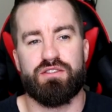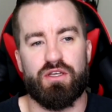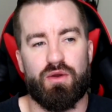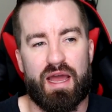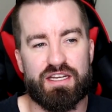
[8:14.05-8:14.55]

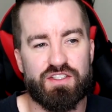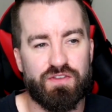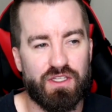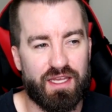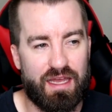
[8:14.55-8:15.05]
So I just
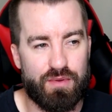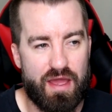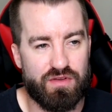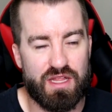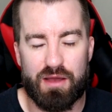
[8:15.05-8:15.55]
feel like I would
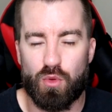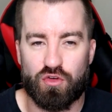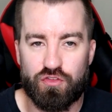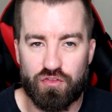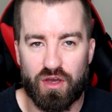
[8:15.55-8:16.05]
have a lot more
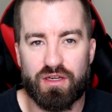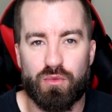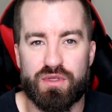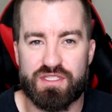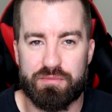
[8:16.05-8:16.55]
fun
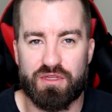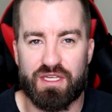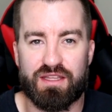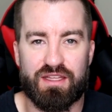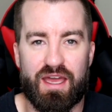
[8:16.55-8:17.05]
with something
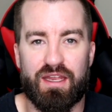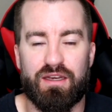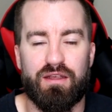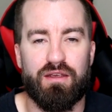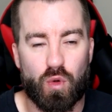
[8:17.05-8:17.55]
like that.
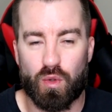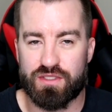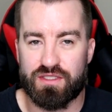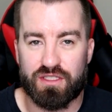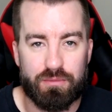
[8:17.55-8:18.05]
Of course,
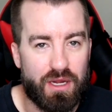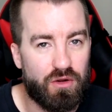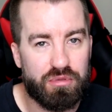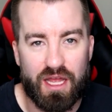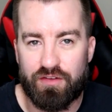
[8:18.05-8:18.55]
the
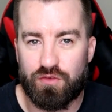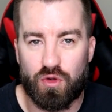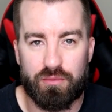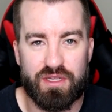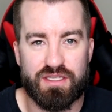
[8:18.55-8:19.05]
Camaro
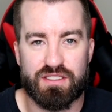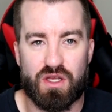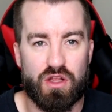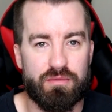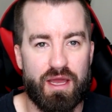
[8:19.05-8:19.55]
platform is
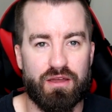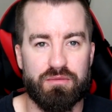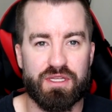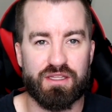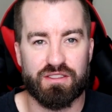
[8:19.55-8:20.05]
all about
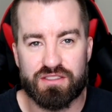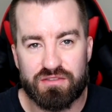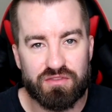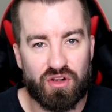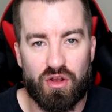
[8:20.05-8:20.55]
me. That's
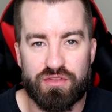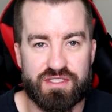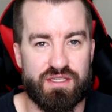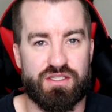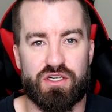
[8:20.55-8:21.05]
called the
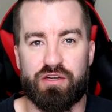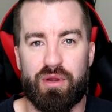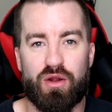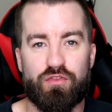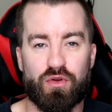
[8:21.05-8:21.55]
Sinister
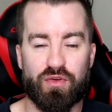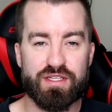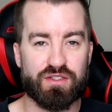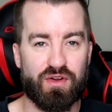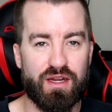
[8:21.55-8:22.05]
Camaro for a
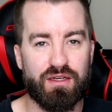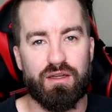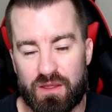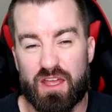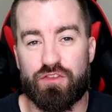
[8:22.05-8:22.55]
reason, right?
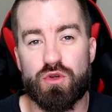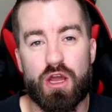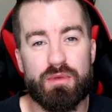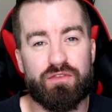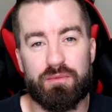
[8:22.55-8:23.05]
If you know
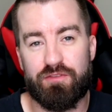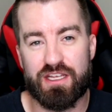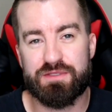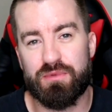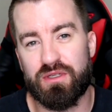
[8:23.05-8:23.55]
me from
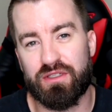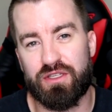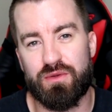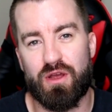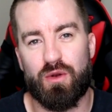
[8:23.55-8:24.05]
Facebook,
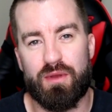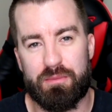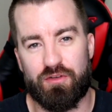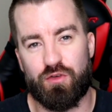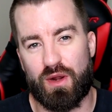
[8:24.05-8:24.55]
you know that
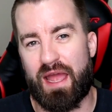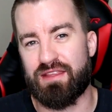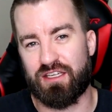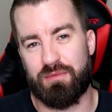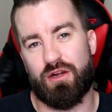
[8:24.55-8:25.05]
before I had
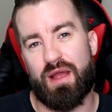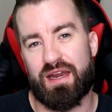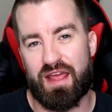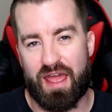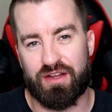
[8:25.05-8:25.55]
the Camaro, I had
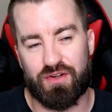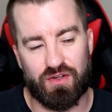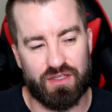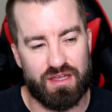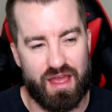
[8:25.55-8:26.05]
an
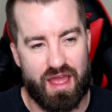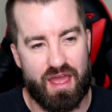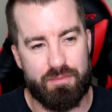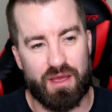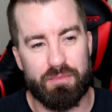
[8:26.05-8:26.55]
Acura.
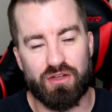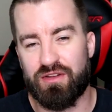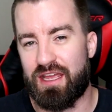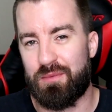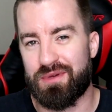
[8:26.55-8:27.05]
My middle
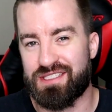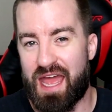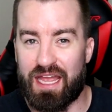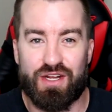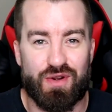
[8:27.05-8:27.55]
name was
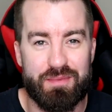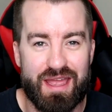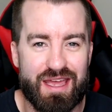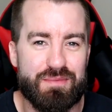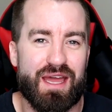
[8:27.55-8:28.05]
Acura
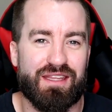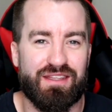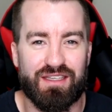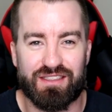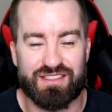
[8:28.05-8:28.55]
Man back
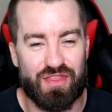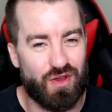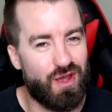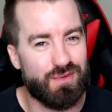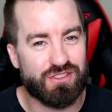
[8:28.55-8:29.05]
then because I
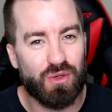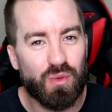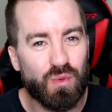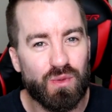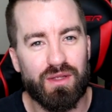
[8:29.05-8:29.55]
thought I was
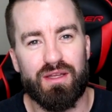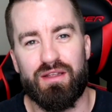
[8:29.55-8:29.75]
cool.